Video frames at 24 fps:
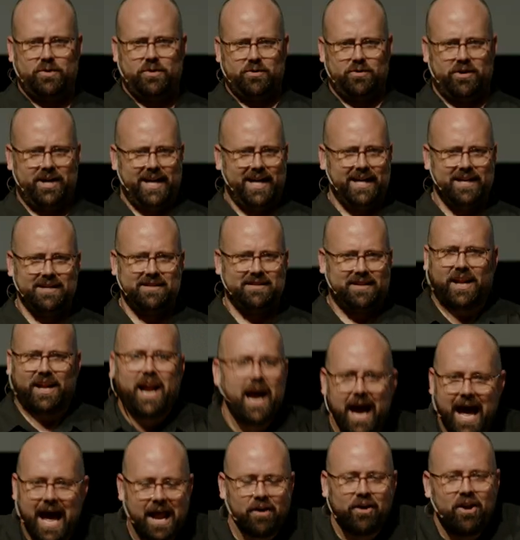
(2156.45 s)
three. You know,
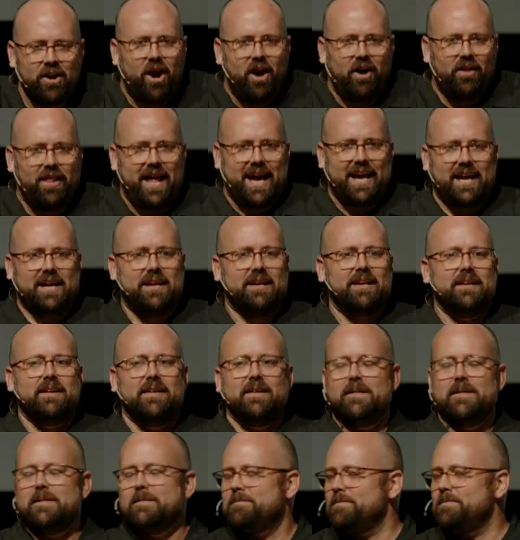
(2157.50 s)
I don't know. Like,
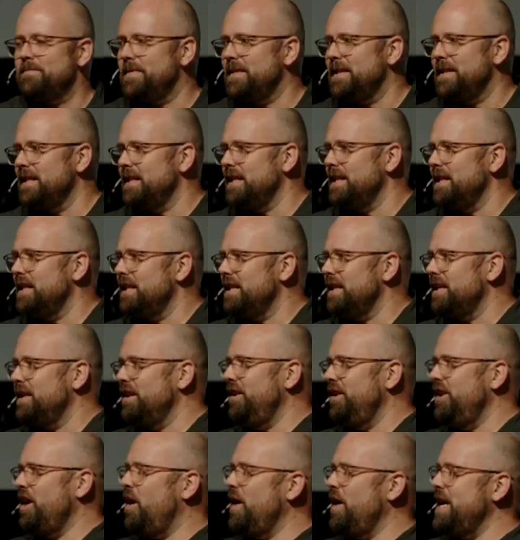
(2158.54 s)

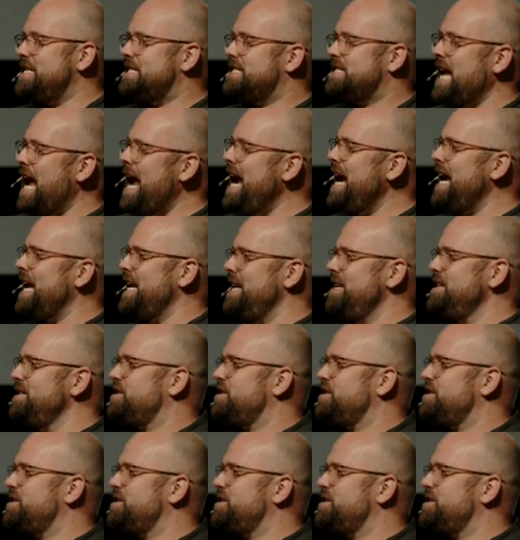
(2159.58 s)
no, he's saying